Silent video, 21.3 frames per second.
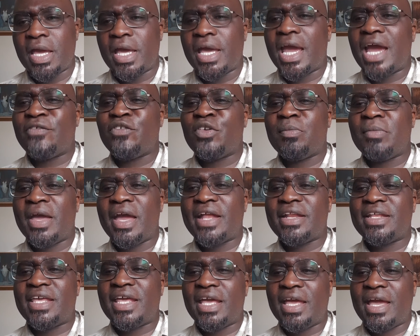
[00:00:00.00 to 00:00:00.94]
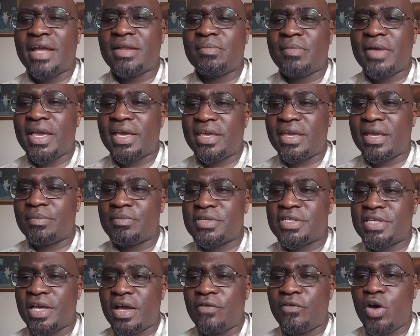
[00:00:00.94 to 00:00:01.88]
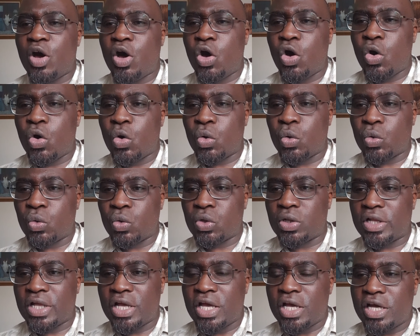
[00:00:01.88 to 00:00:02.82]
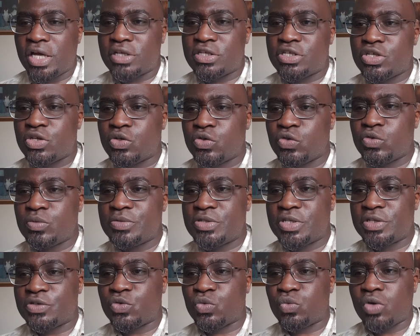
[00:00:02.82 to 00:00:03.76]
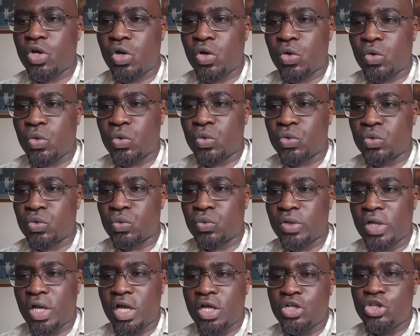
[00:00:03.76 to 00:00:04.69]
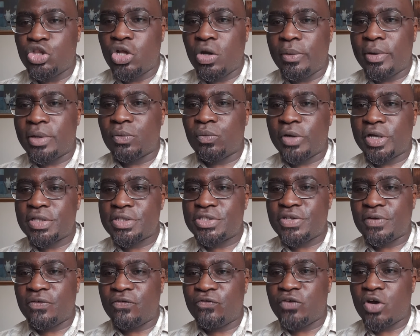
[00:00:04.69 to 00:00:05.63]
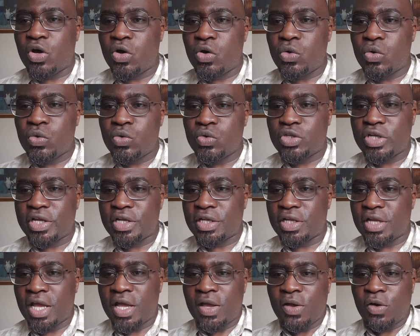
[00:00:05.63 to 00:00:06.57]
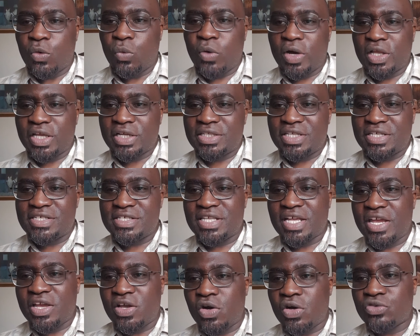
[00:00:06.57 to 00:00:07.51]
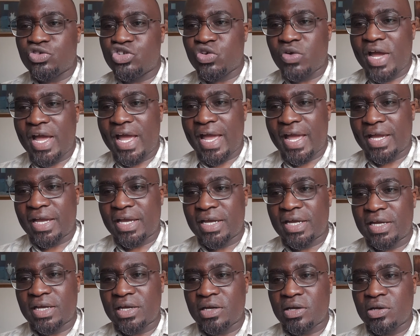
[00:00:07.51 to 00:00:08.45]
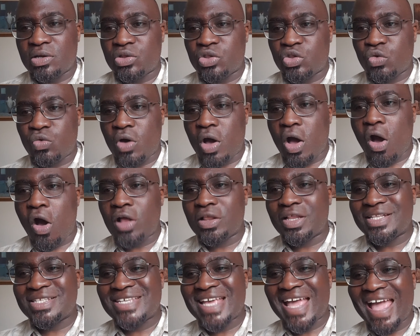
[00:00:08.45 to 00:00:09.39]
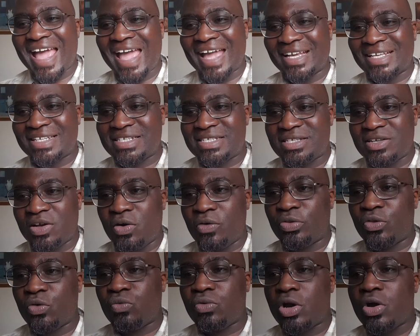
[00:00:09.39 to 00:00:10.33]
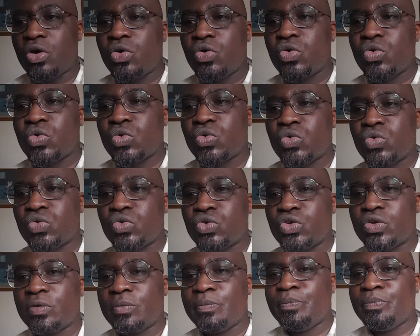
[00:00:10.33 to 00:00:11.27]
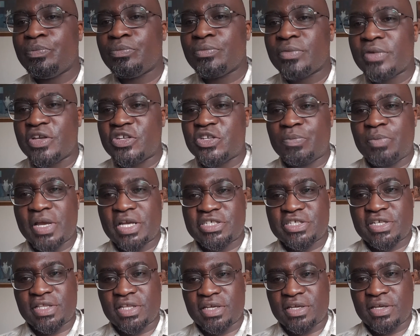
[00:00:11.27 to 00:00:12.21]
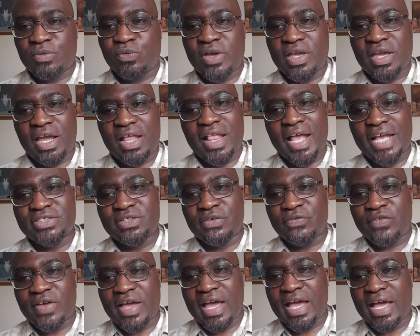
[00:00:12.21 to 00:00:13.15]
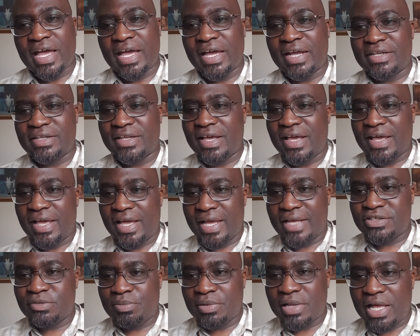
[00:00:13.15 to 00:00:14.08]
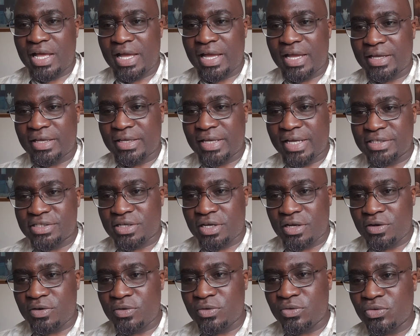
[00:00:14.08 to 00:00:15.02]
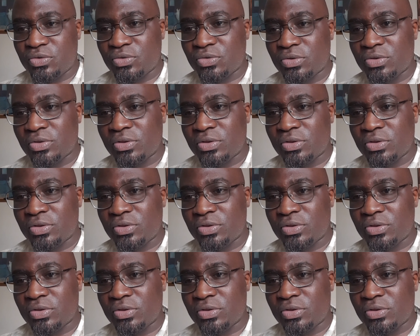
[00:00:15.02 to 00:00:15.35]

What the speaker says: Every man can make himself whole, assumes his role, knowing when to fold and willing to stay on track through all attacks on the road, especially when classified as black, as cold.